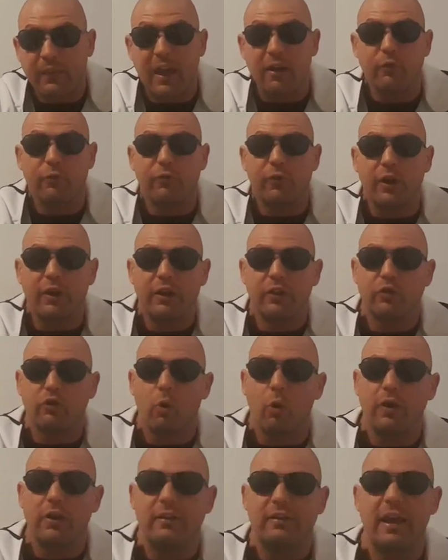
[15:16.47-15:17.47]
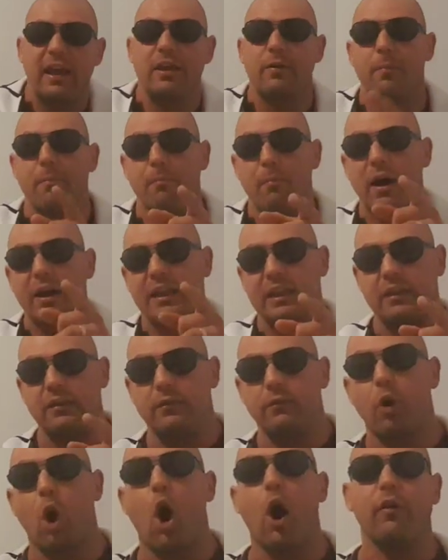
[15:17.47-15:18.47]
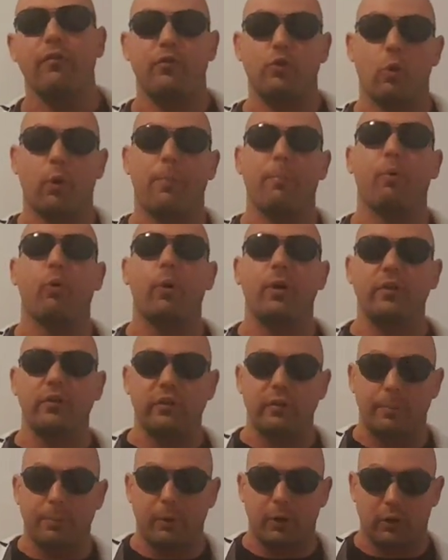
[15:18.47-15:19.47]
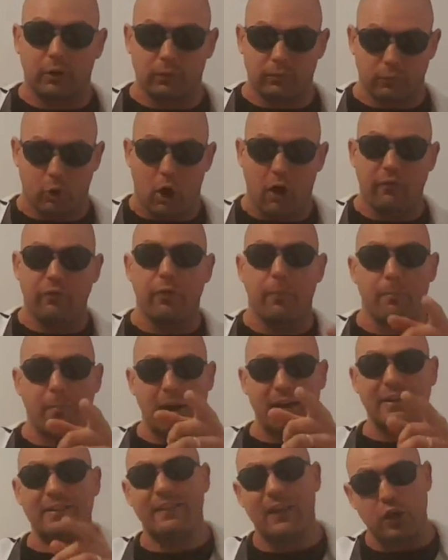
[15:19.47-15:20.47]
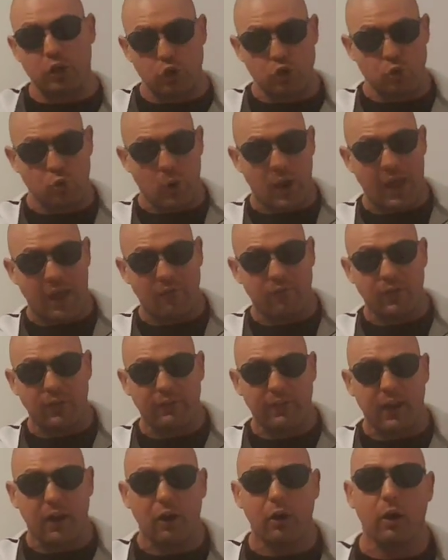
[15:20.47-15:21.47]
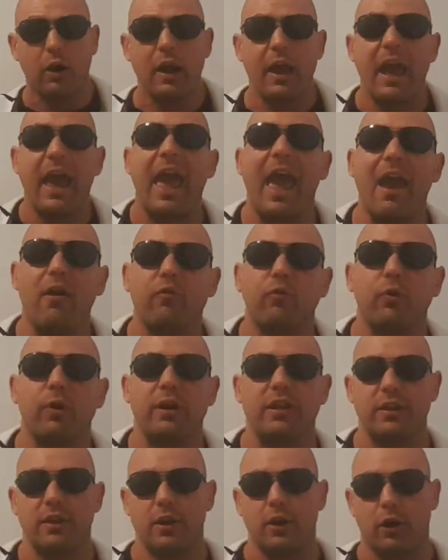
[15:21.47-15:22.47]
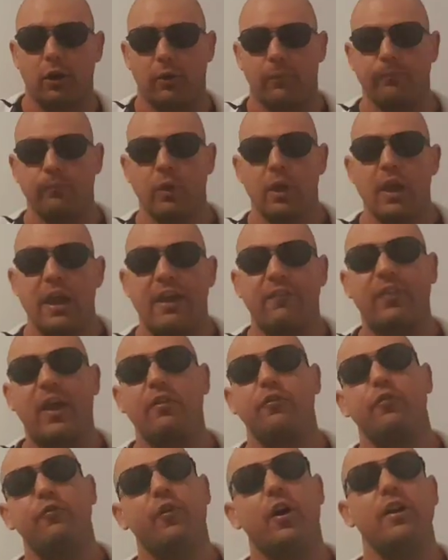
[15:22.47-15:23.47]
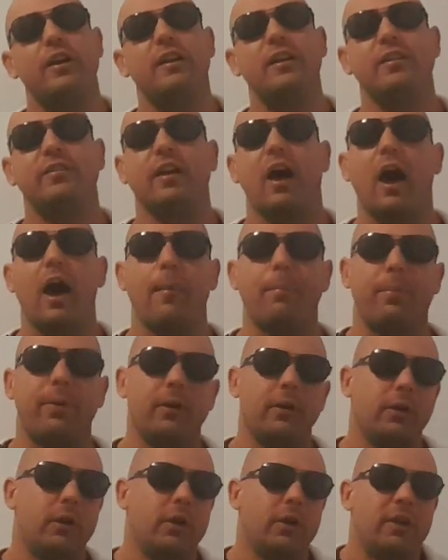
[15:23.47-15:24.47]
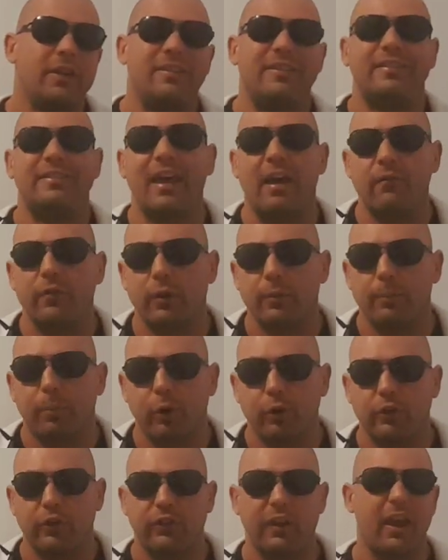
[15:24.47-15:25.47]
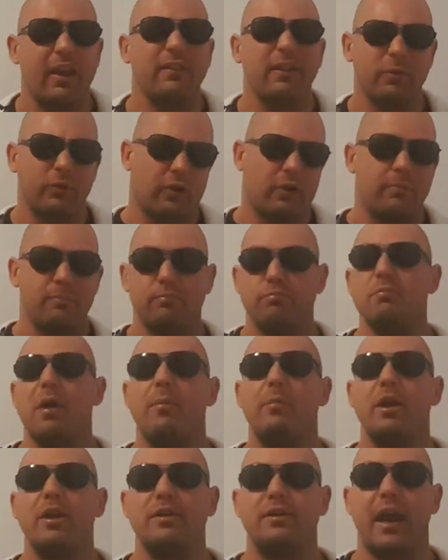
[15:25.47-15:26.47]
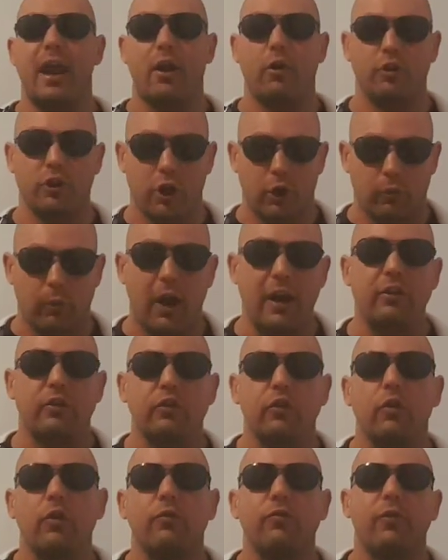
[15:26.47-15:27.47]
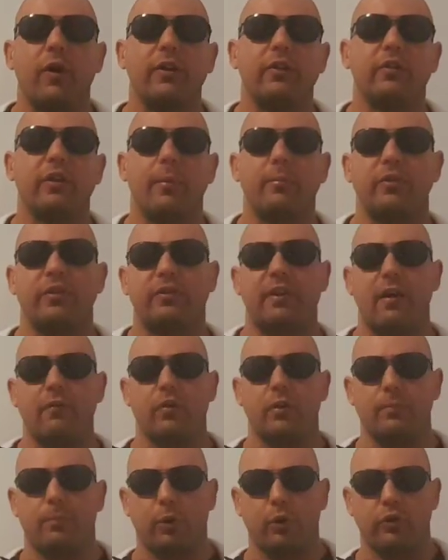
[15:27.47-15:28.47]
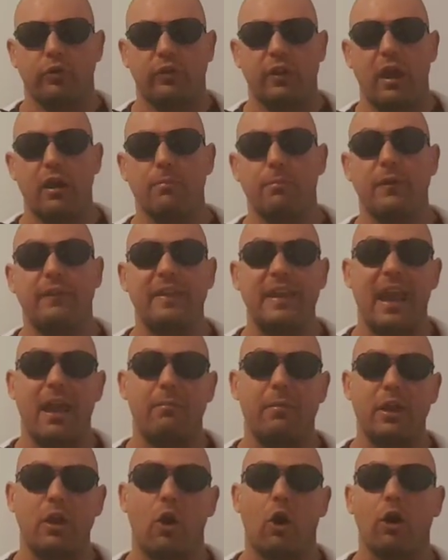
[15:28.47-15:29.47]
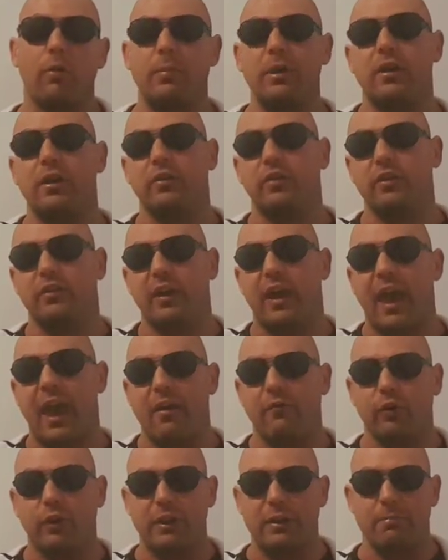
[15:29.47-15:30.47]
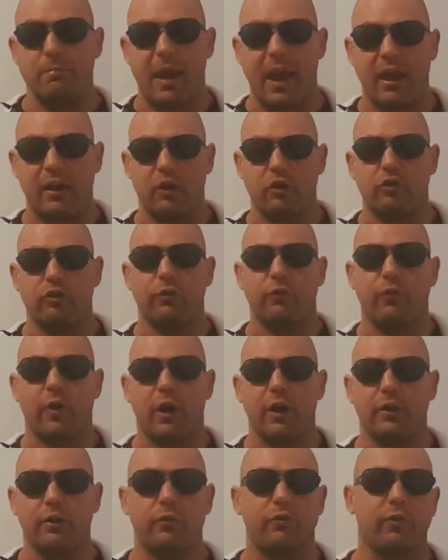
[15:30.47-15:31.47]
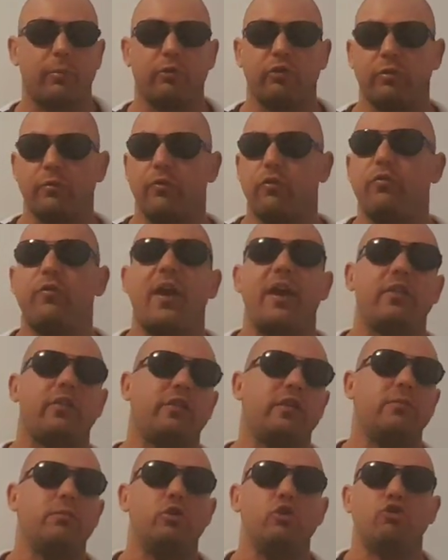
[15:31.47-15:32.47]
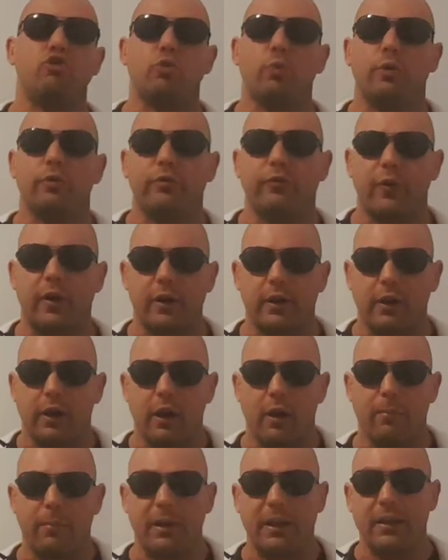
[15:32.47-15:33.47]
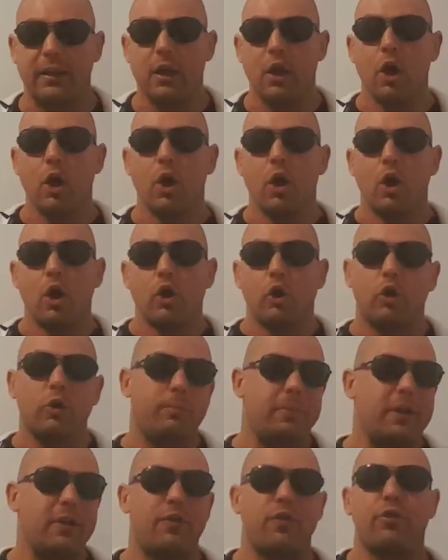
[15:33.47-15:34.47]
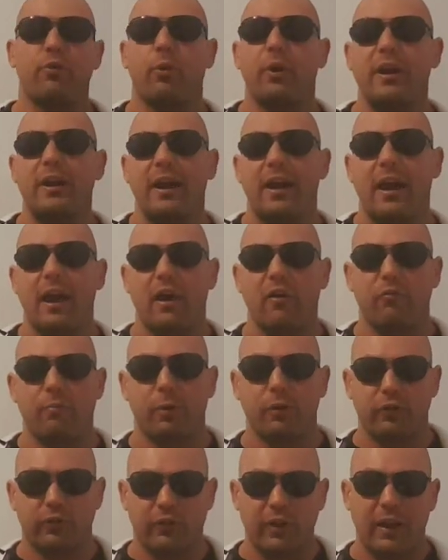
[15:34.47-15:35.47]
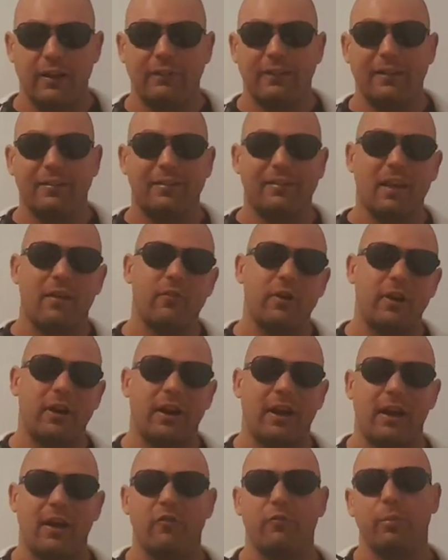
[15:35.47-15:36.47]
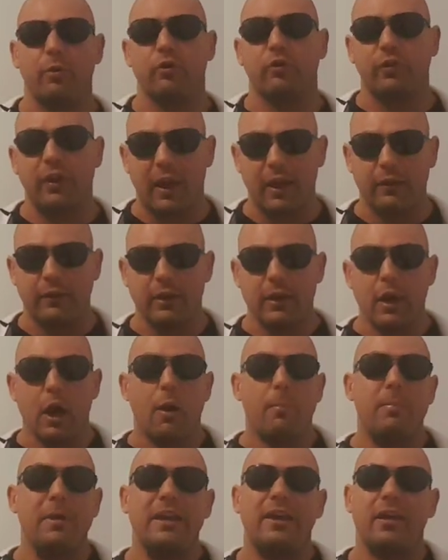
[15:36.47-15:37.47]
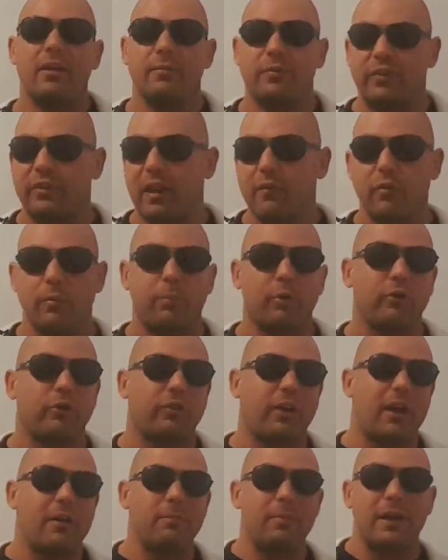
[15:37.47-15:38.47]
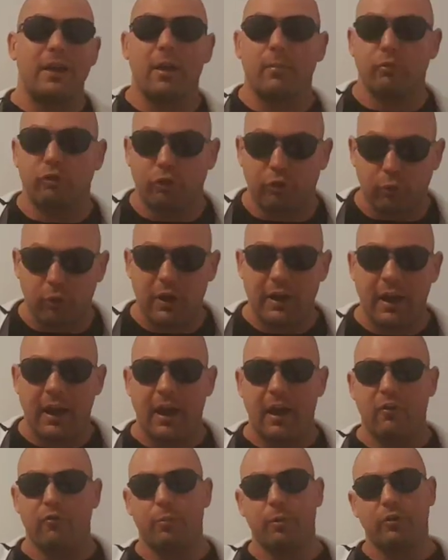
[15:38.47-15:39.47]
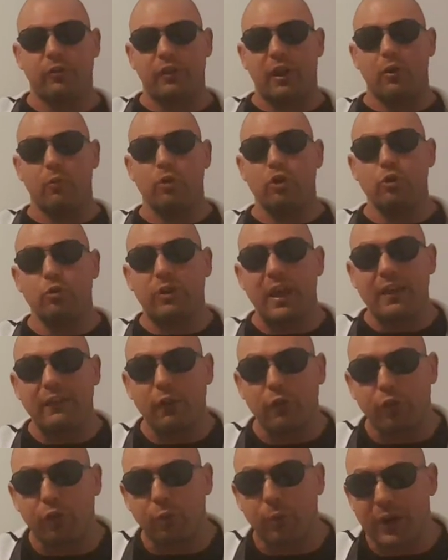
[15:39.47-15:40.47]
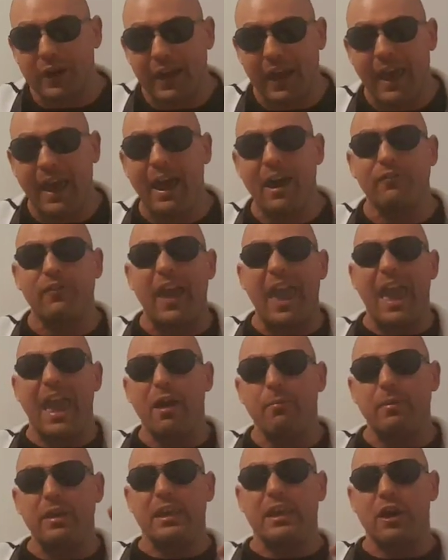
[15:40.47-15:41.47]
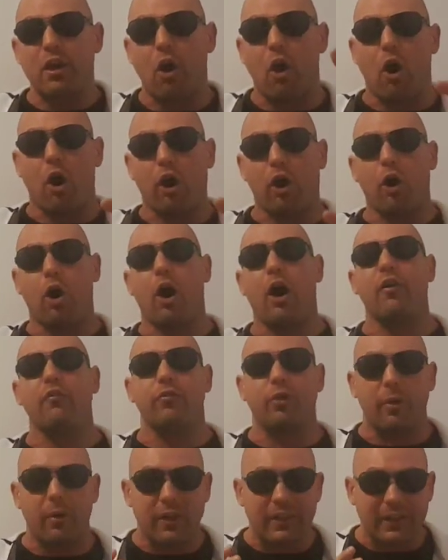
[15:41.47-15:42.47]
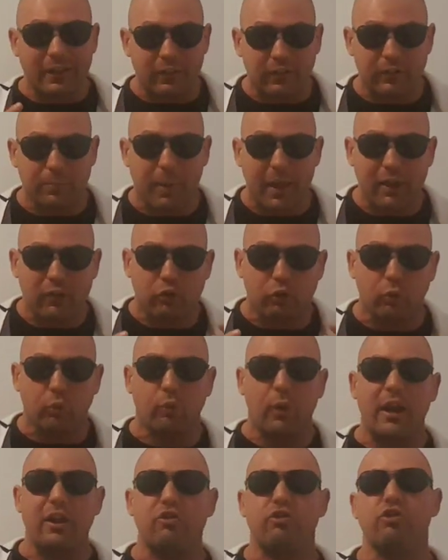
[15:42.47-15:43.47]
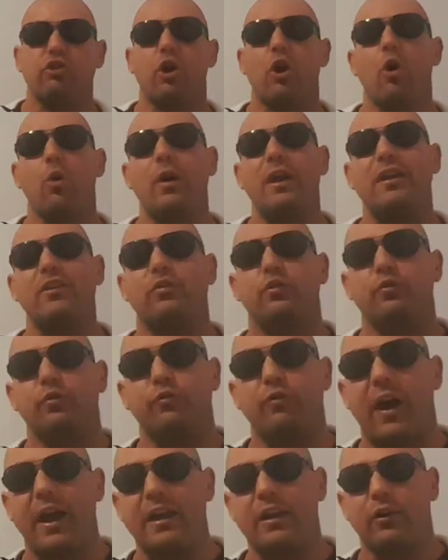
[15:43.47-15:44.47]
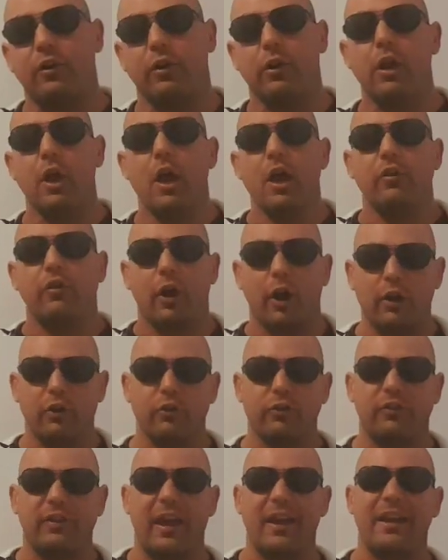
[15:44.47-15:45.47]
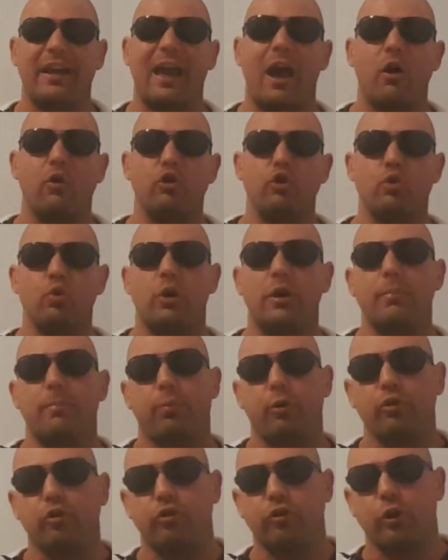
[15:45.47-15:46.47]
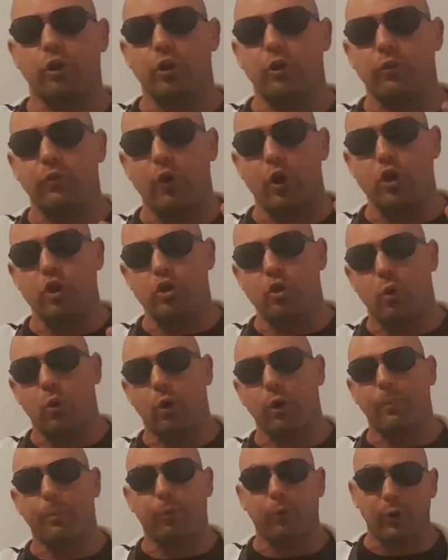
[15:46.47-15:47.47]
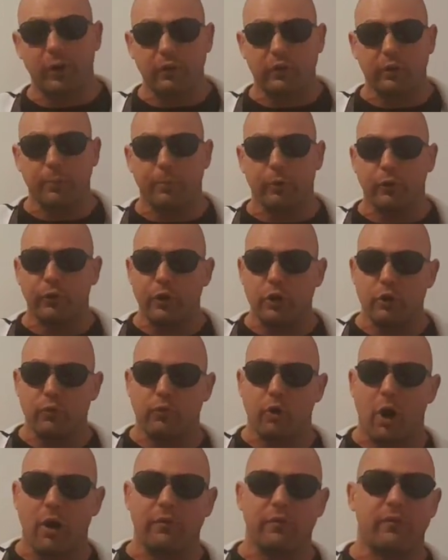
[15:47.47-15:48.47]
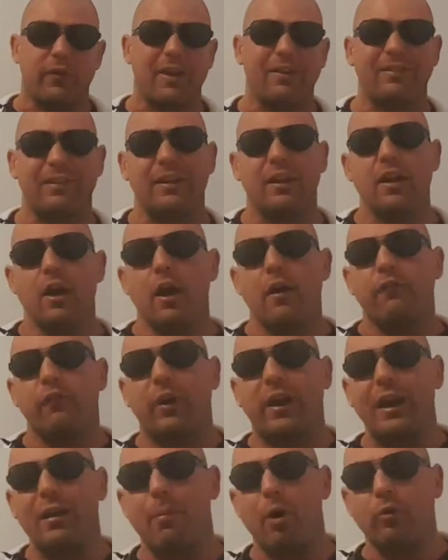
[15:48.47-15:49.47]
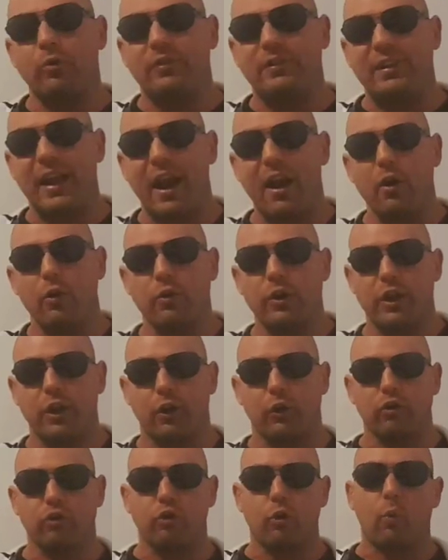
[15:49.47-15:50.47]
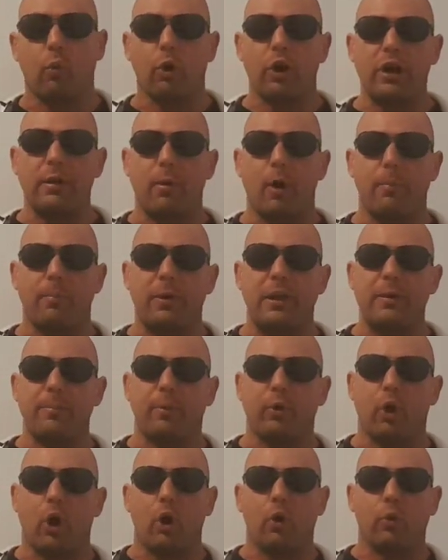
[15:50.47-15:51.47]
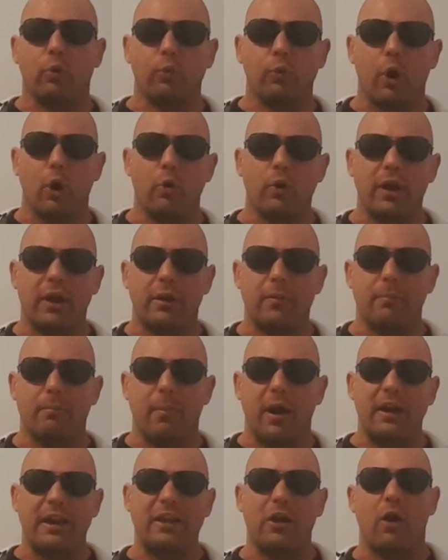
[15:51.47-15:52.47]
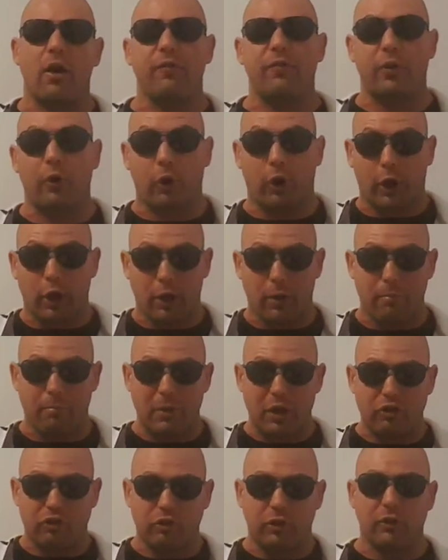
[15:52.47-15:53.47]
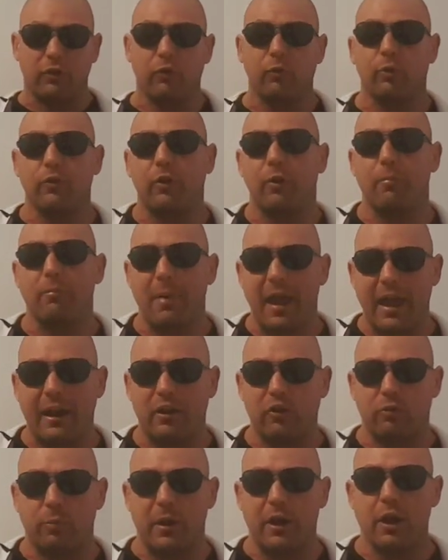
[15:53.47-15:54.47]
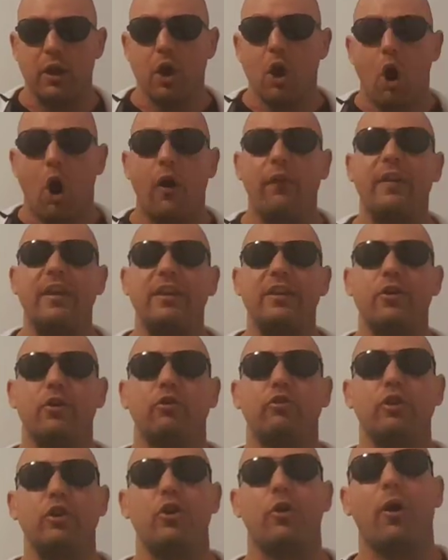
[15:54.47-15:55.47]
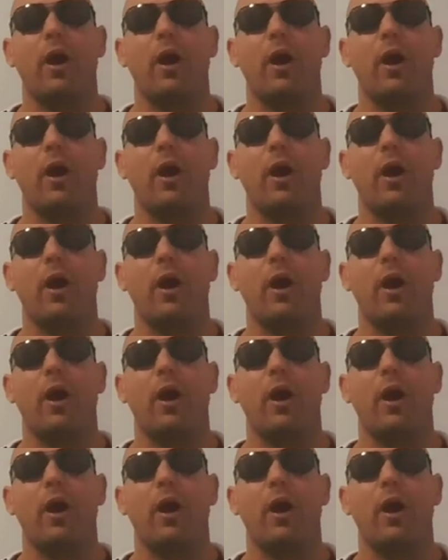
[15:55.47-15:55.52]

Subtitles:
That fund is going to take money off your principal, off the money that you have in there every year. If that fund is up 7%, maybe a down year, right? So the fund's up 7%, but the MER, because it's a heavily managed fund from some fancy mutual fund company, could be 3.5%. That's 7.5%. 7% becomes 3.5% when you take the 3.5 MER off. The expense ratio is vital to understanding how you can preserve your principal that you've got invested. Forget about down years. You're worried about people eroding money off their commissions or their management on the years that